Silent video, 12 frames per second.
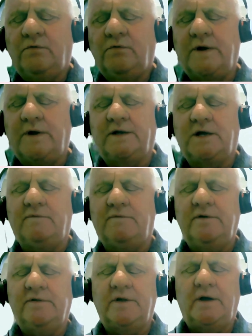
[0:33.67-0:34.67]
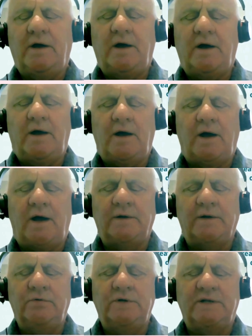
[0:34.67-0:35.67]
what it covers
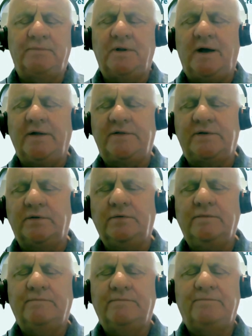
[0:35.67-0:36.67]
and who it applies to,